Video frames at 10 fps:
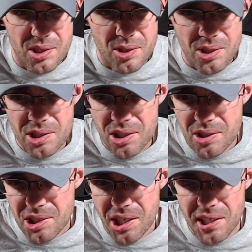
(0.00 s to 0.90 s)
you're just
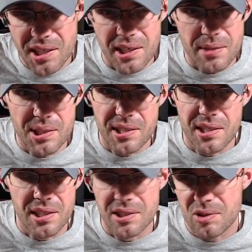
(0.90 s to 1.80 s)
understanding him
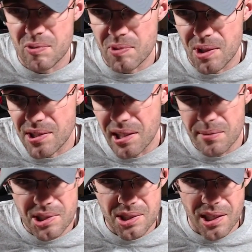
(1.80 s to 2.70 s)
and his overall
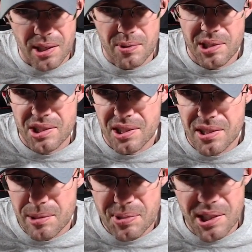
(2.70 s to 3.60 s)
damage and how it makes it a
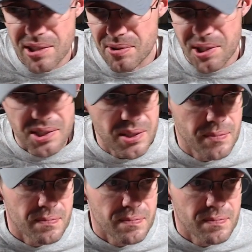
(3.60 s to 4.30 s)
DPS race.